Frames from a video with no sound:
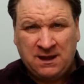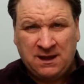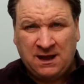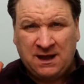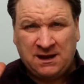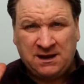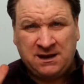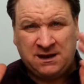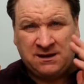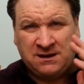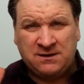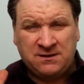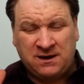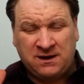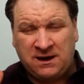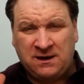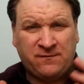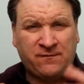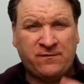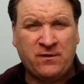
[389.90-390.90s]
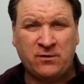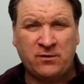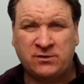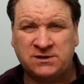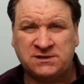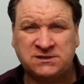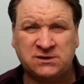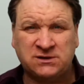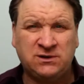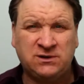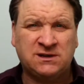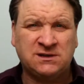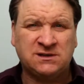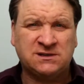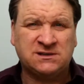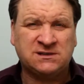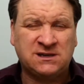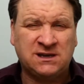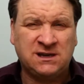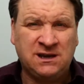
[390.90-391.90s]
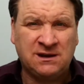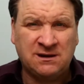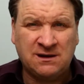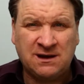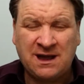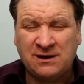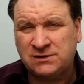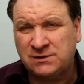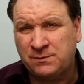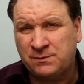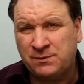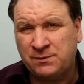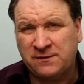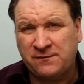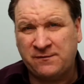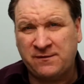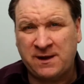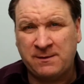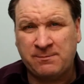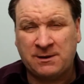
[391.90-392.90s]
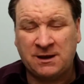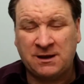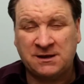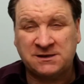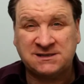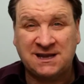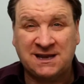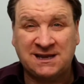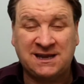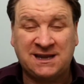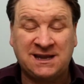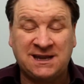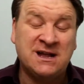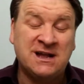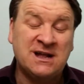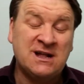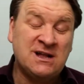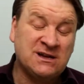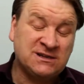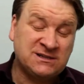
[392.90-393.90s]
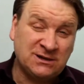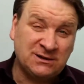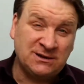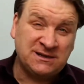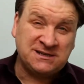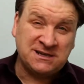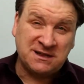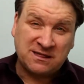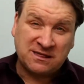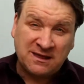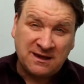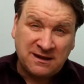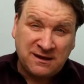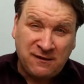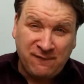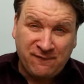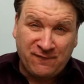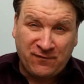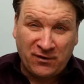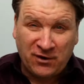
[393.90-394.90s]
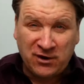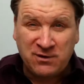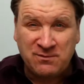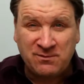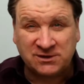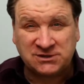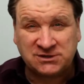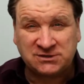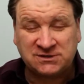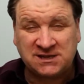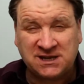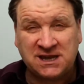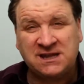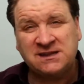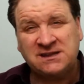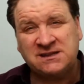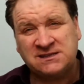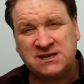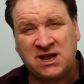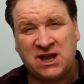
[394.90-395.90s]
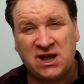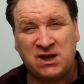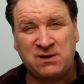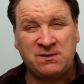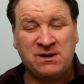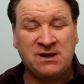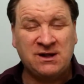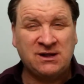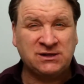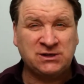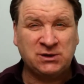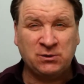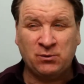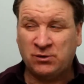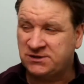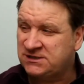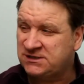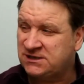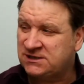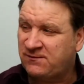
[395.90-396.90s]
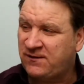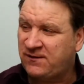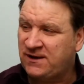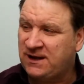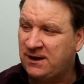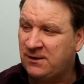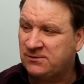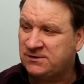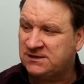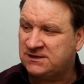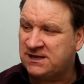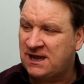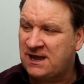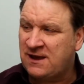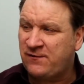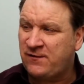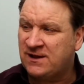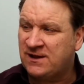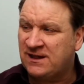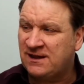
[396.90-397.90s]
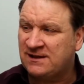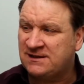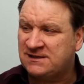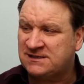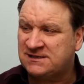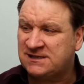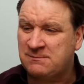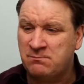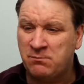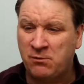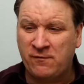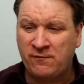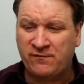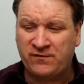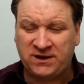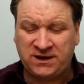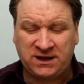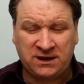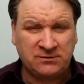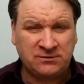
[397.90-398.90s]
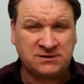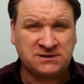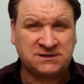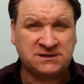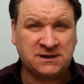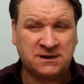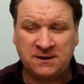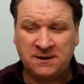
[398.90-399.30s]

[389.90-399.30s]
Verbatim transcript: and in, in focus so you can see how to put the fiberglass tank in. So listen, thank you very much for taking the time to watch this video today. If you'd like to see more videos,